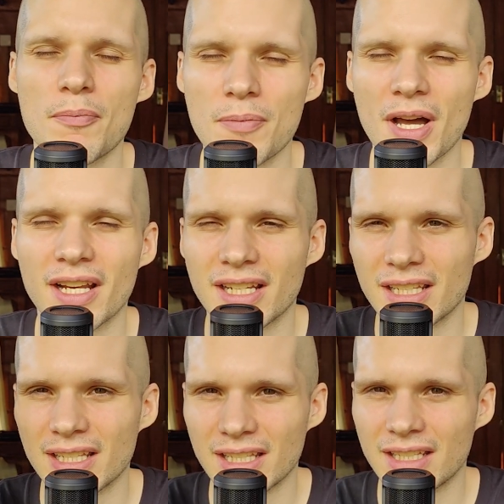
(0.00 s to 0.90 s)
But
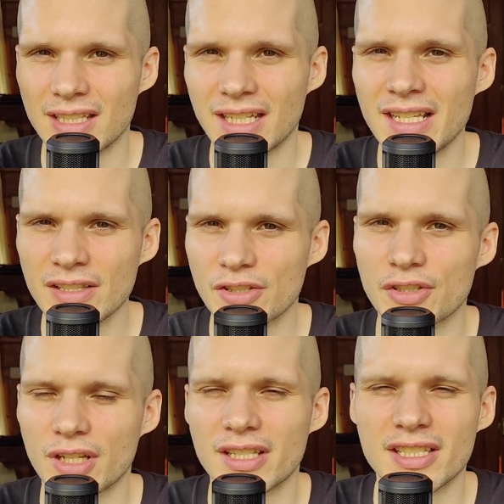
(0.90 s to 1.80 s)
in
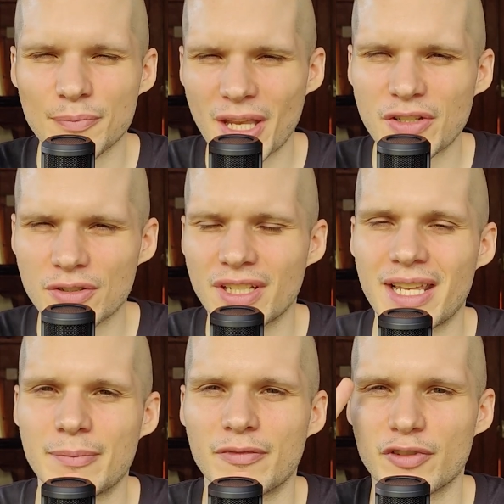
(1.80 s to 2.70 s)
English, a special
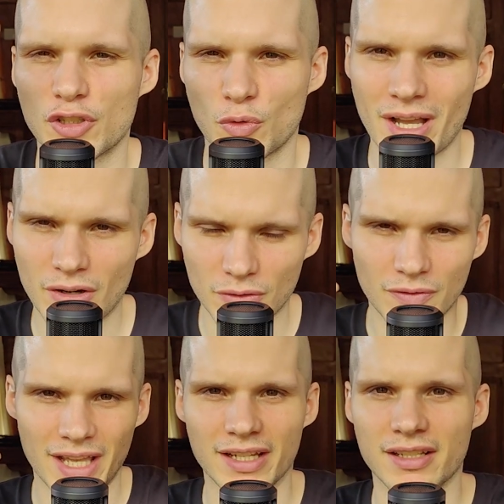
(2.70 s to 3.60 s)
name for
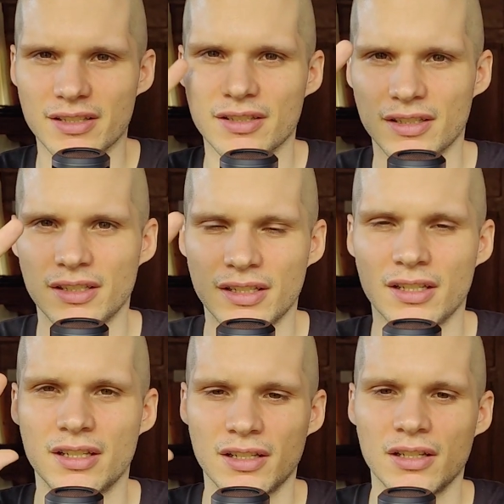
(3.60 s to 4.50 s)
12 eggs.
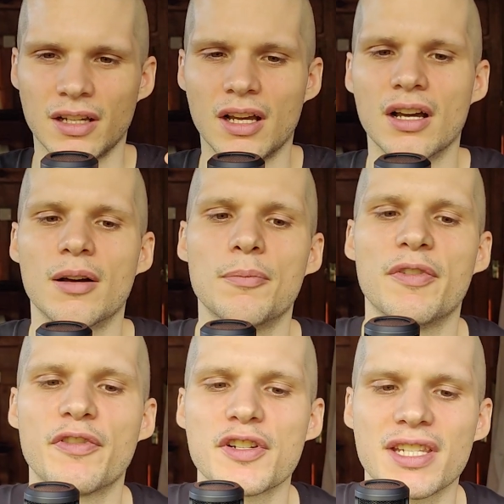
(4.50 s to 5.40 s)

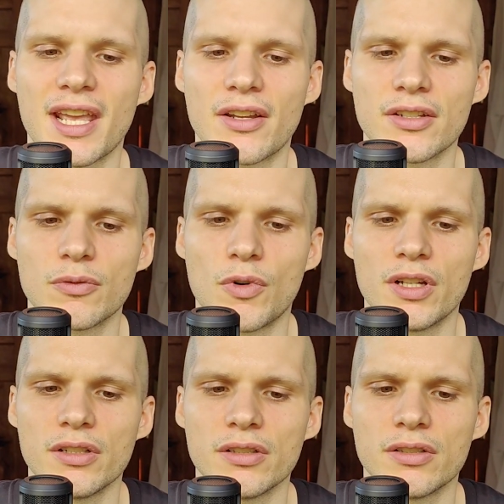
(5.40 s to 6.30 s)
But first count
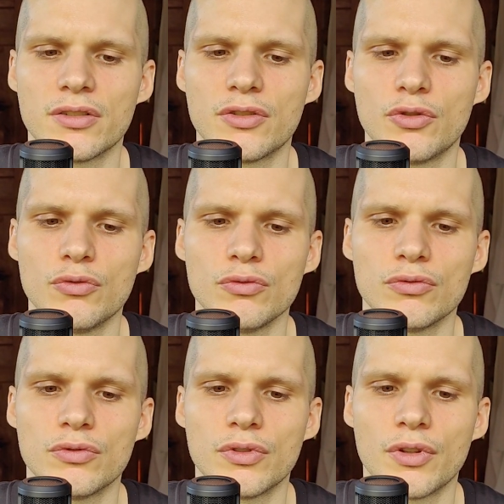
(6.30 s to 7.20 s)
1, 2,
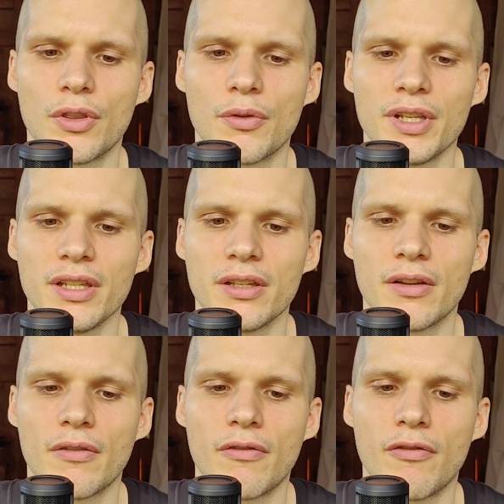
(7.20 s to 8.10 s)
3,
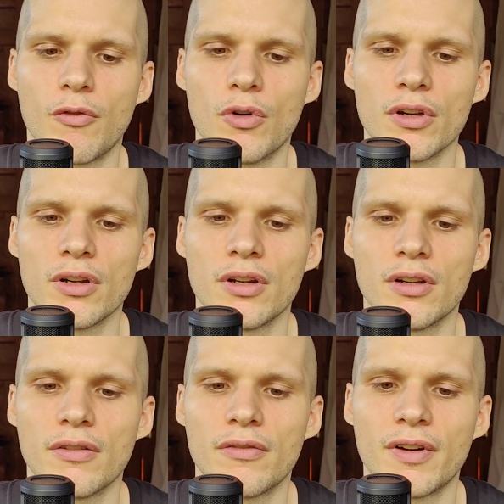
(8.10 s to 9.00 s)
4,
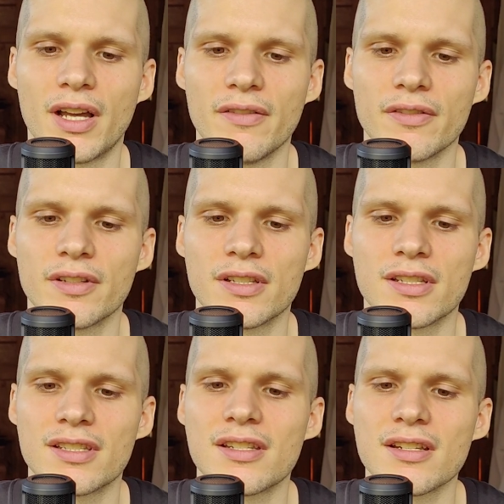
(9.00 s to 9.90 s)
5,
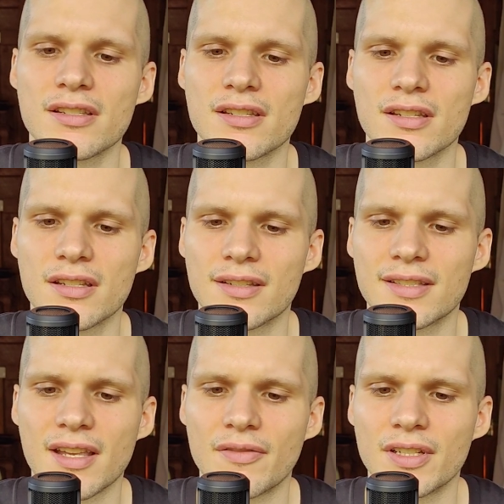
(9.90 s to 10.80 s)
6,
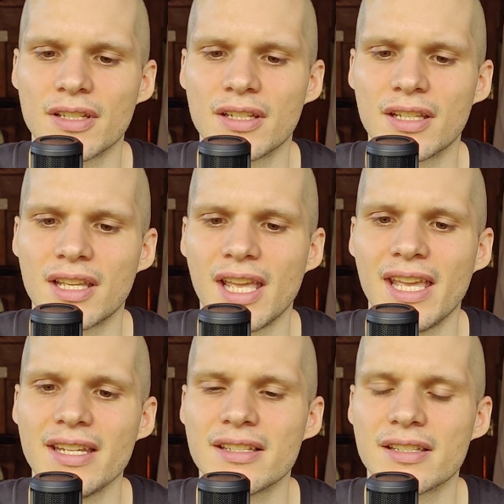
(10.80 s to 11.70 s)
7,
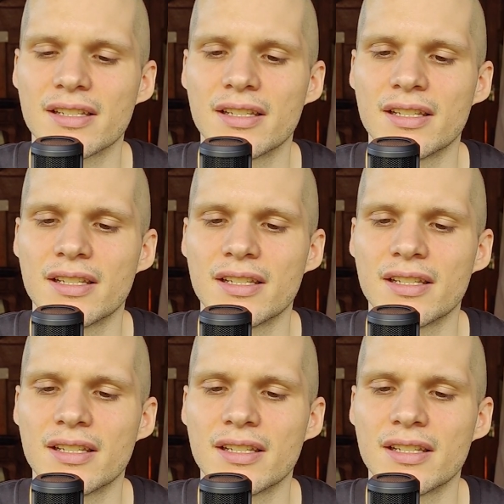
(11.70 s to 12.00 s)
8,